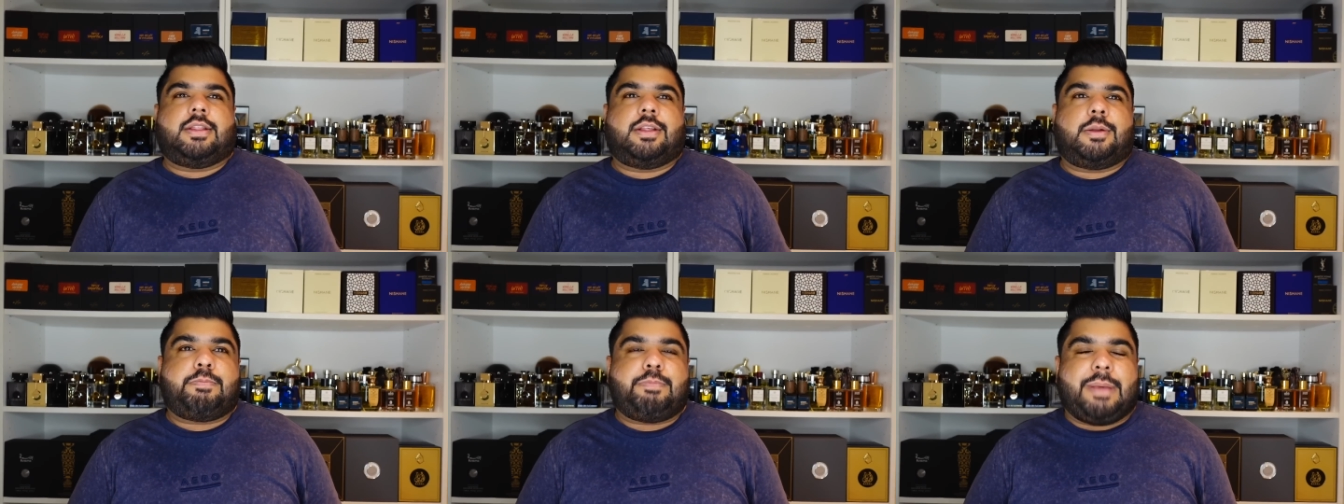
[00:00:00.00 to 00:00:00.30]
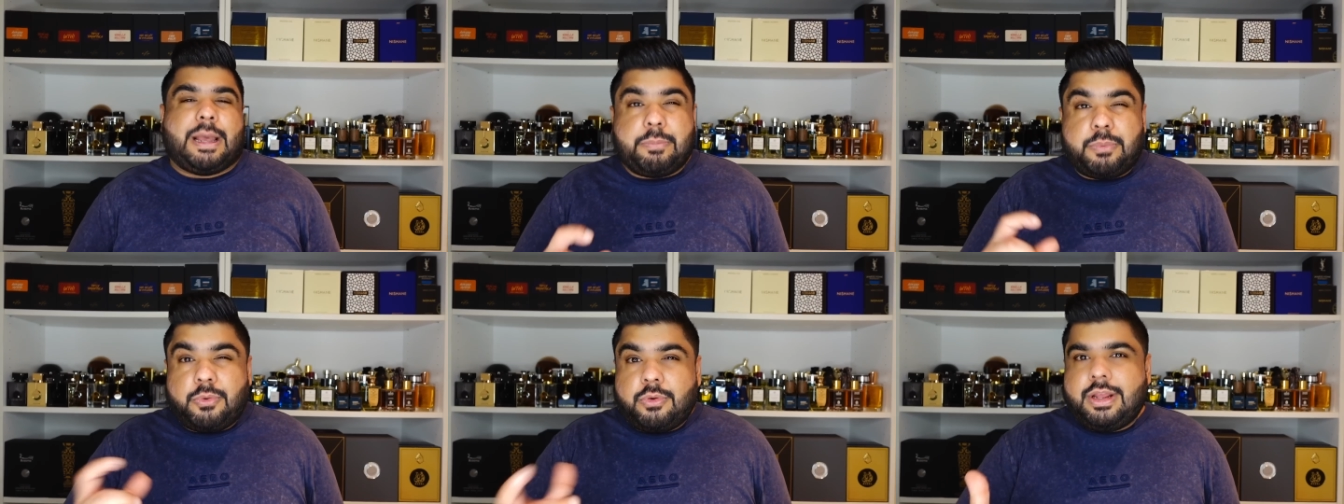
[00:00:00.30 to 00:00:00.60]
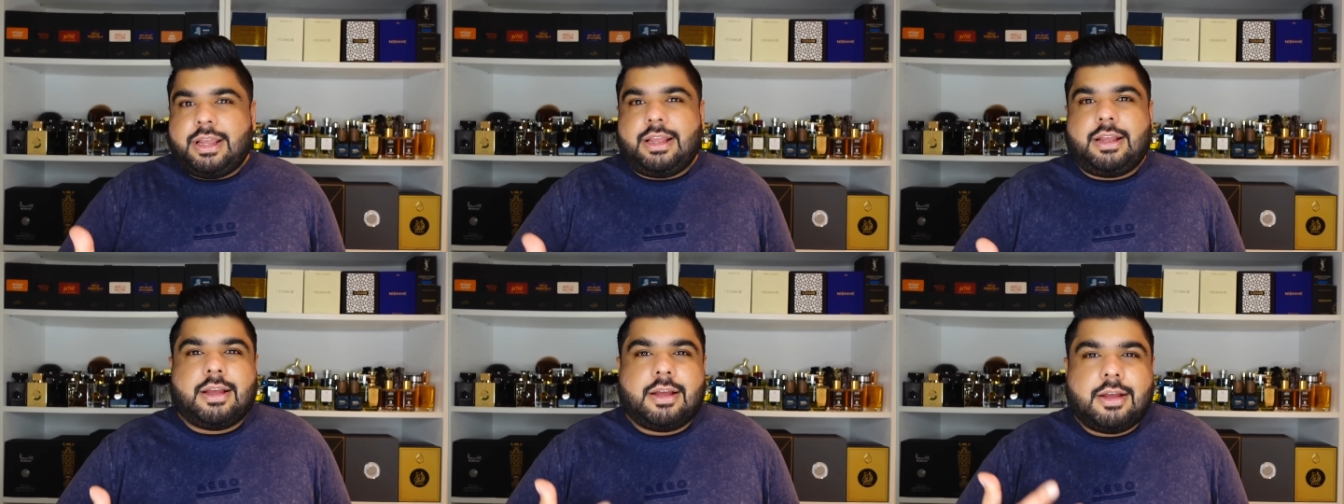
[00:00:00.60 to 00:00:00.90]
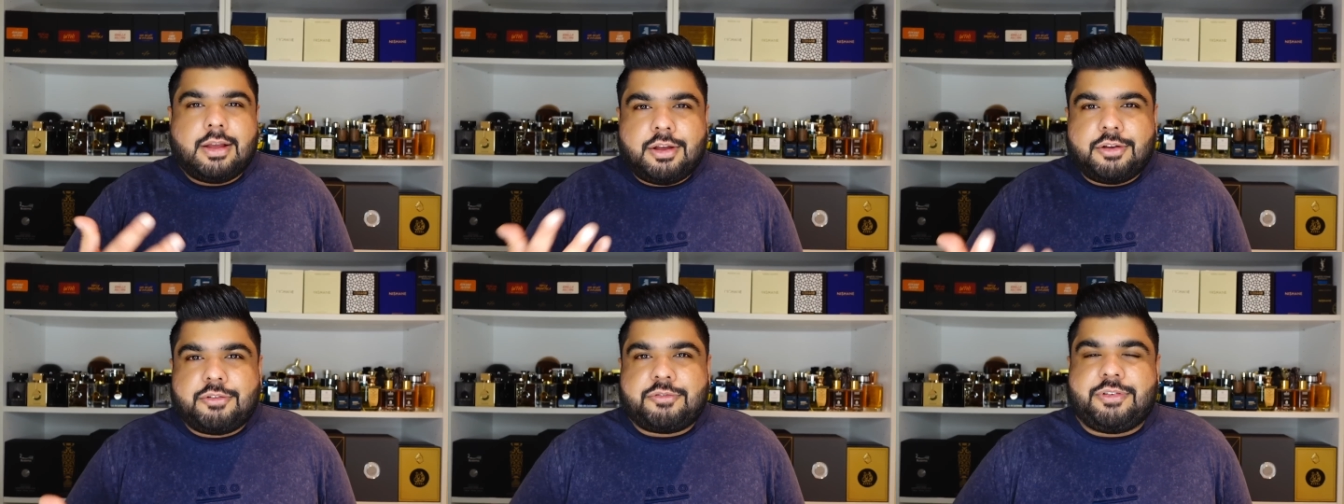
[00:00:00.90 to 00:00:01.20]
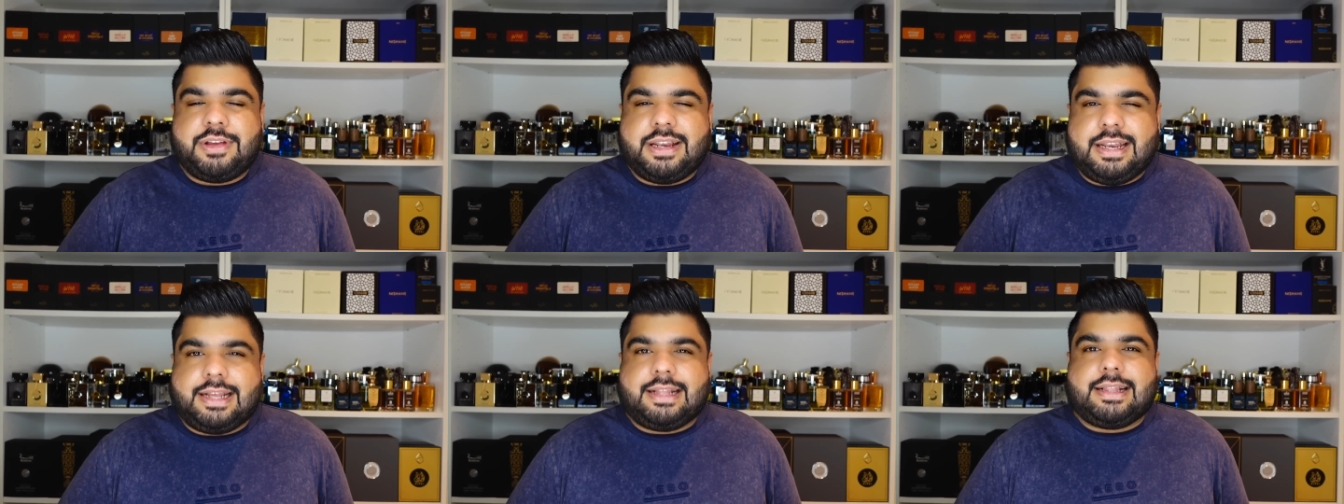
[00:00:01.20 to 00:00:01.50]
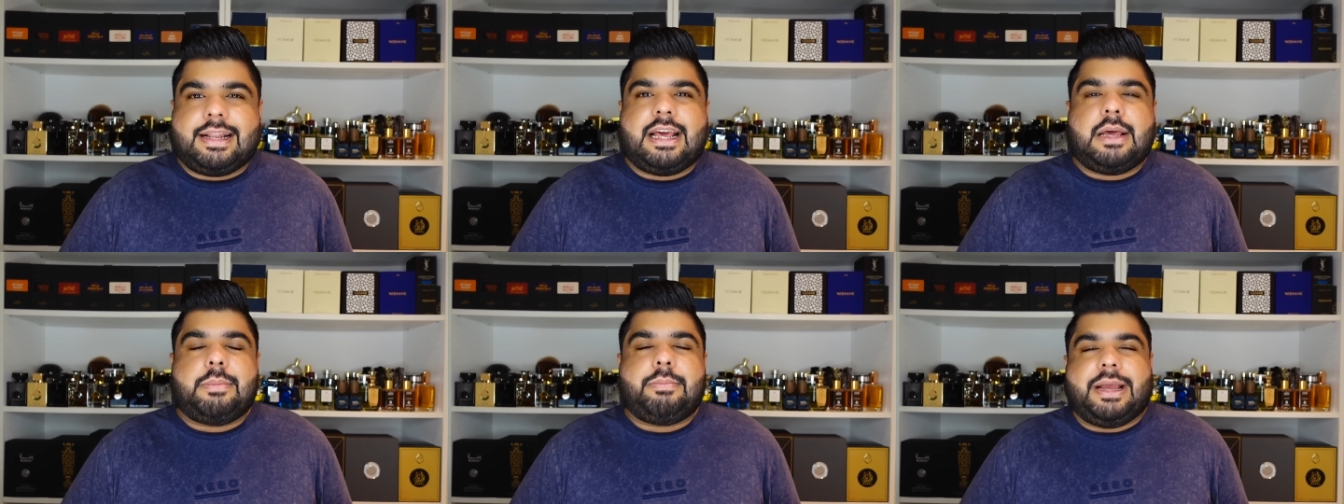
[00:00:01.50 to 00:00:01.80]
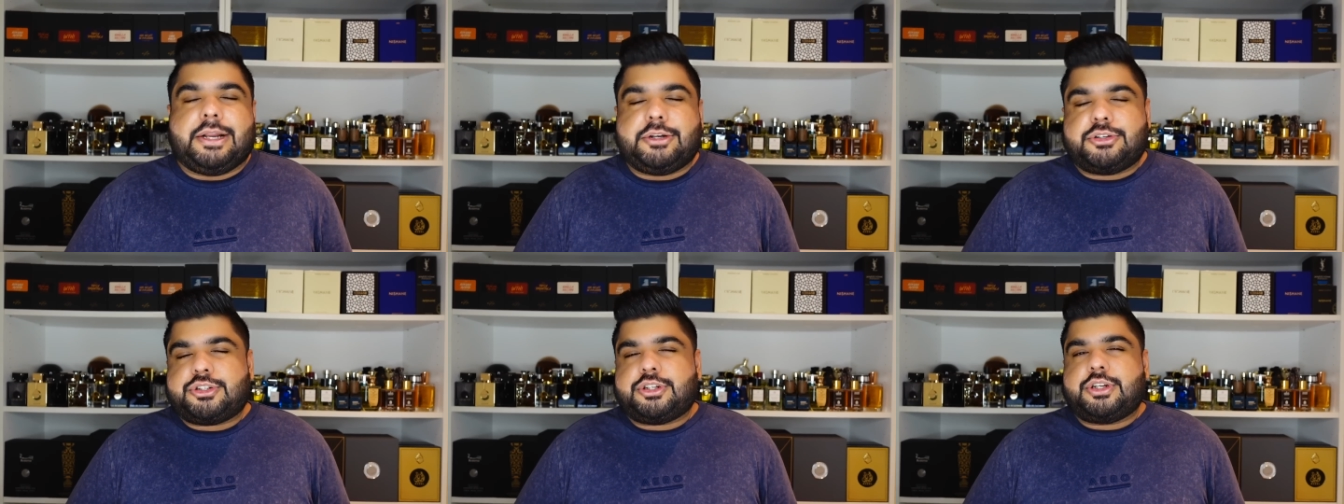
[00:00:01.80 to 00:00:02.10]
and the peppery feeling that I
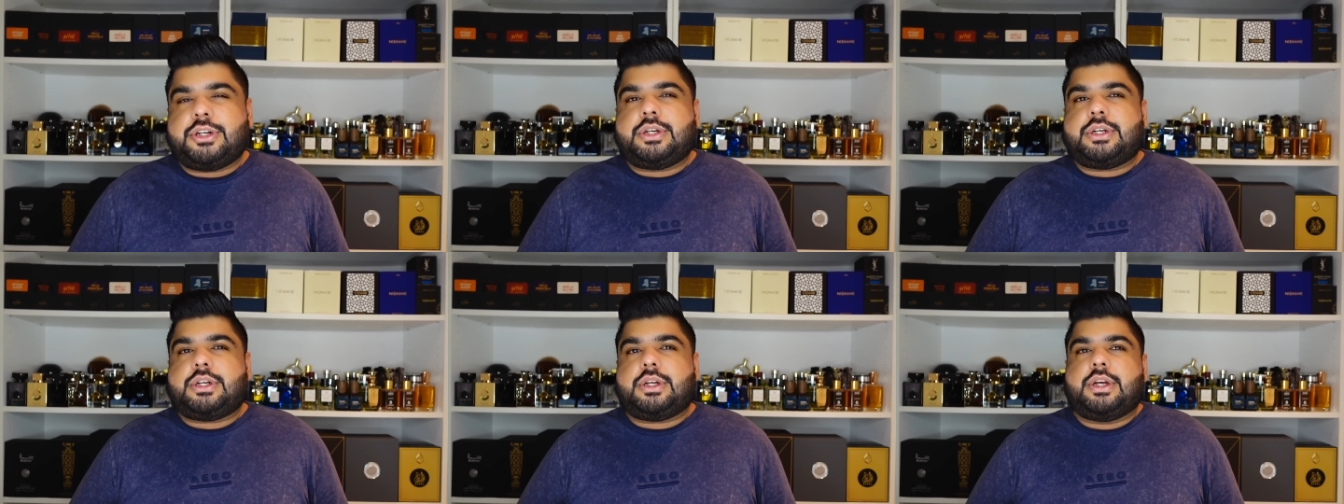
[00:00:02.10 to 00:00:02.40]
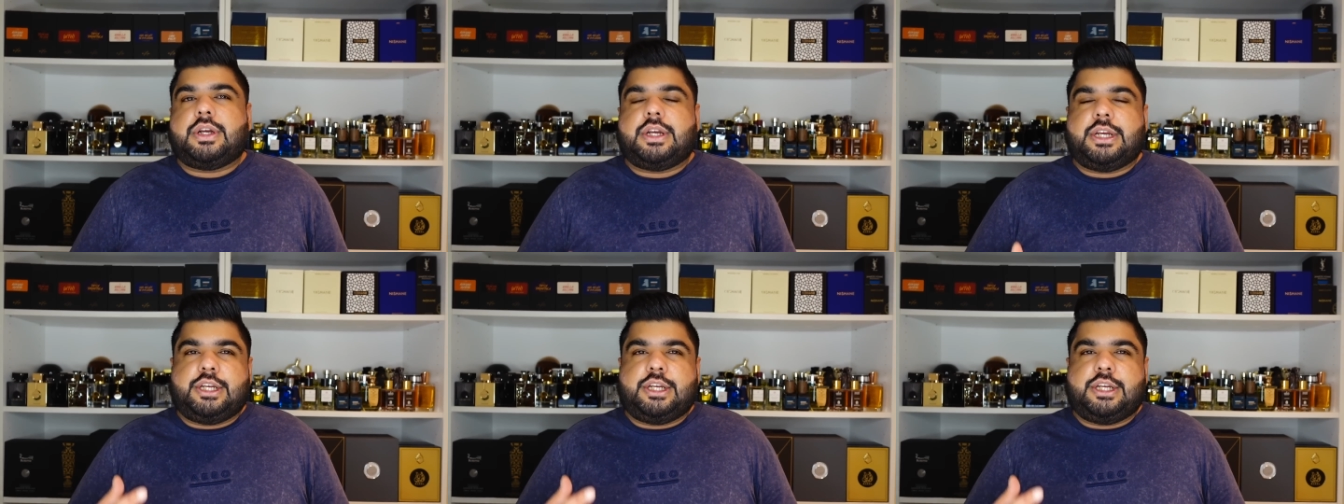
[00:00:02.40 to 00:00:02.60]
mentioned